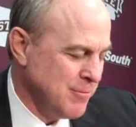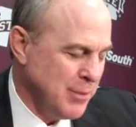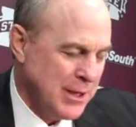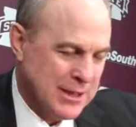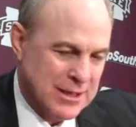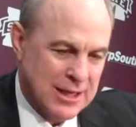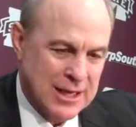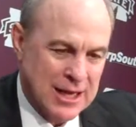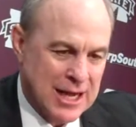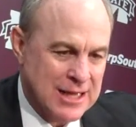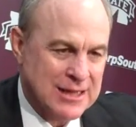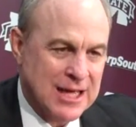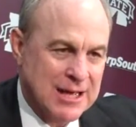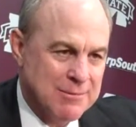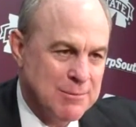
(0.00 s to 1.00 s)
But
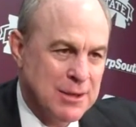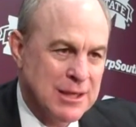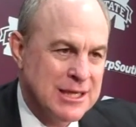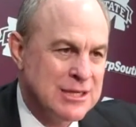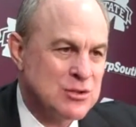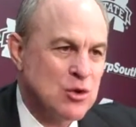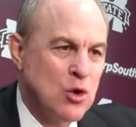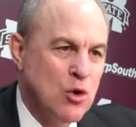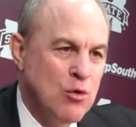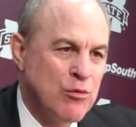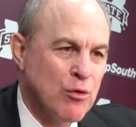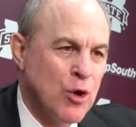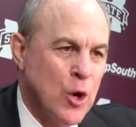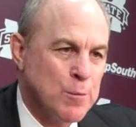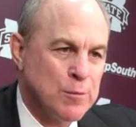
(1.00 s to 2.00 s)
I thought Malik's
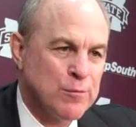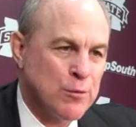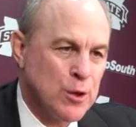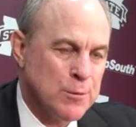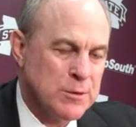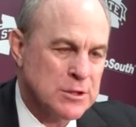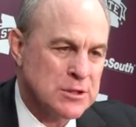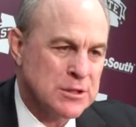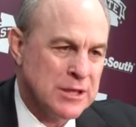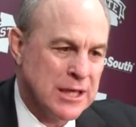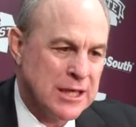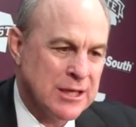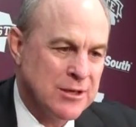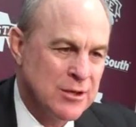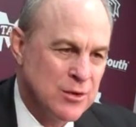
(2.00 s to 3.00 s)
overall performance
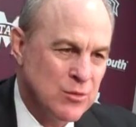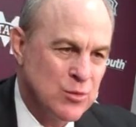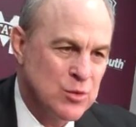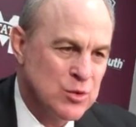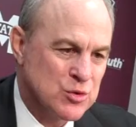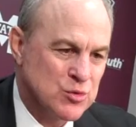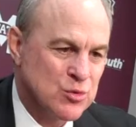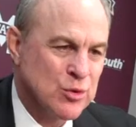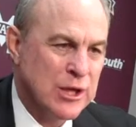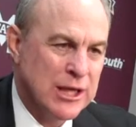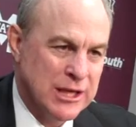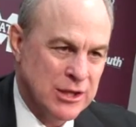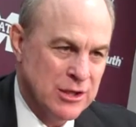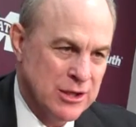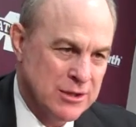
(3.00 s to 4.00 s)
today was
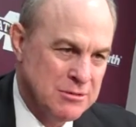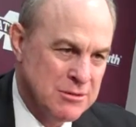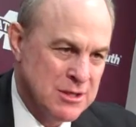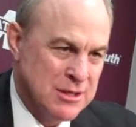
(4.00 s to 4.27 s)
really good.